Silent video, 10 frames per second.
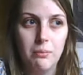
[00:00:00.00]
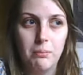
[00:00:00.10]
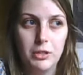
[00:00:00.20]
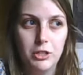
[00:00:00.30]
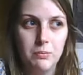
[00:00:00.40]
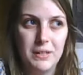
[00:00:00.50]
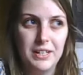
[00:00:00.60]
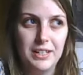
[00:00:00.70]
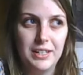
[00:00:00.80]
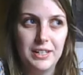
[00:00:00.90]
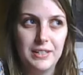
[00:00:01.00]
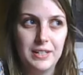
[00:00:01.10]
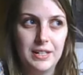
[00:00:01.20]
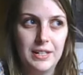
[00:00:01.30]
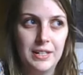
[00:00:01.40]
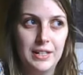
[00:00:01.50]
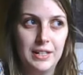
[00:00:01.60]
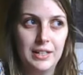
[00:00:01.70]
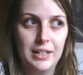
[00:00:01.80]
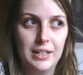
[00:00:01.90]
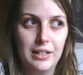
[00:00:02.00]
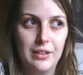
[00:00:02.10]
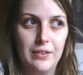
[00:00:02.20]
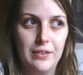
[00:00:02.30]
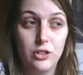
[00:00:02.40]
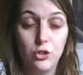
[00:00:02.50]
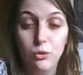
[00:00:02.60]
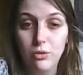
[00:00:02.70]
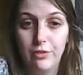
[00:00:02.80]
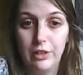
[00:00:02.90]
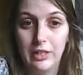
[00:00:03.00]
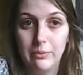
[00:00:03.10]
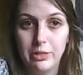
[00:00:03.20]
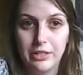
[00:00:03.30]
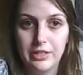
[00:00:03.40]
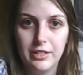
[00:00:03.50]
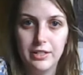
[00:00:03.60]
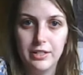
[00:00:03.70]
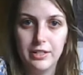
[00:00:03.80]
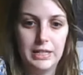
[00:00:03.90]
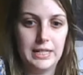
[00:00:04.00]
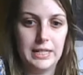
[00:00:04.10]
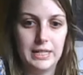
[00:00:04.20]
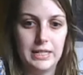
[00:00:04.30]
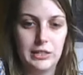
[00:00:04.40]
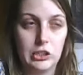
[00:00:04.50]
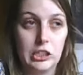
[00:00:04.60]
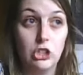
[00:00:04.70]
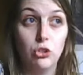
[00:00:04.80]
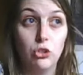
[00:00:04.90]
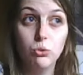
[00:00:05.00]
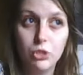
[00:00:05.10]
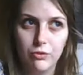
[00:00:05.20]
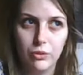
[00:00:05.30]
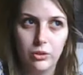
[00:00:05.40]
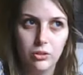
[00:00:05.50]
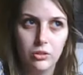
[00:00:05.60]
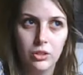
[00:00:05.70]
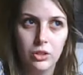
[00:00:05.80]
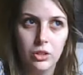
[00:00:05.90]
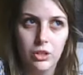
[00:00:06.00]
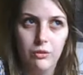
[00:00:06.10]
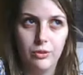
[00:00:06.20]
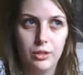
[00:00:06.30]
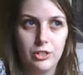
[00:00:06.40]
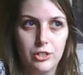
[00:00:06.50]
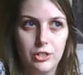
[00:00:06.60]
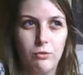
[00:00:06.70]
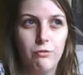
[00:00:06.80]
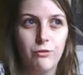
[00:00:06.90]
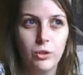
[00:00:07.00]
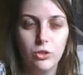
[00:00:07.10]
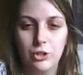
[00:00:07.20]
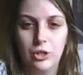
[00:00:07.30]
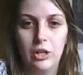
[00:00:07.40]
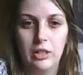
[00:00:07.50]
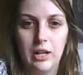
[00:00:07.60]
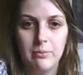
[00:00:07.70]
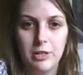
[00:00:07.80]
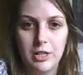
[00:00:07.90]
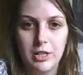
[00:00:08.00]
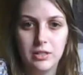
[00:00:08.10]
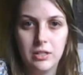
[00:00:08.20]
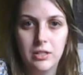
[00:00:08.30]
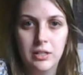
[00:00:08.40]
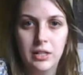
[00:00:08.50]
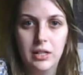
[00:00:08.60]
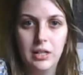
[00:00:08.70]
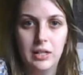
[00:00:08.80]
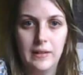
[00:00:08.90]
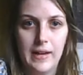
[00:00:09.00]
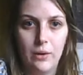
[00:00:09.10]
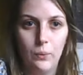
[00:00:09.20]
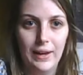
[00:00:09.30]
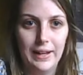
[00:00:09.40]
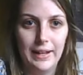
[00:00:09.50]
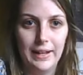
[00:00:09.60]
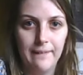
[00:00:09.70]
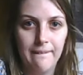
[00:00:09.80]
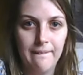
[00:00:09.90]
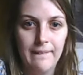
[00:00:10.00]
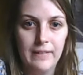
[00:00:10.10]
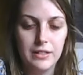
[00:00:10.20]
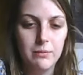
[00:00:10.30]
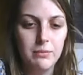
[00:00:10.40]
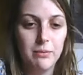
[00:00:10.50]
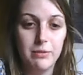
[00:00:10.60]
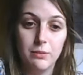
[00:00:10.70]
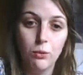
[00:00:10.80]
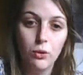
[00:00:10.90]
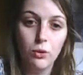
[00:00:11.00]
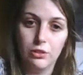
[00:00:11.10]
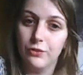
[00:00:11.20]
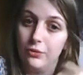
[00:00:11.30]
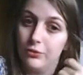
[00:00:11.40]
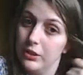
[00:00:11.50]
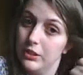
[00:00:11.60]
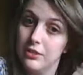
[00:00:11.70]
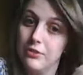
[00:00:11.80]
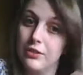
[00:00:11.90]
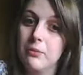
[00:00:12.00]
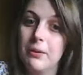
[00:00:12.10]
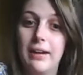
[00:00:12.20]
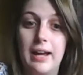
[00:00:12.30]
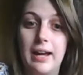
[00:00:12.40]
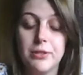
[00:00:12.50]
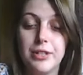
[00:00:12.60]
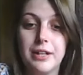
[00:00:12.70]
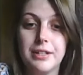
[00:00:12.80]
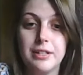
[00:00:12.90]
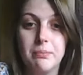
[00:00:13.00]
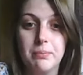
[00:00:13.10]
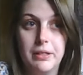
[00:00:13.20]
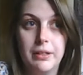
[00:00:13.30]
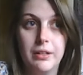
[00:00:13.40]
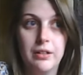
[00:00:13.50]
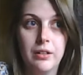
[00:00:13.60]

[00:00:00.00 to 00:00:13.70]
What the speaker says: But just because that's true of all objects doesn't mean it's necessarily useful for us to refer to all objects in that way. Sometimes it's more useful for us to think about applesauce as being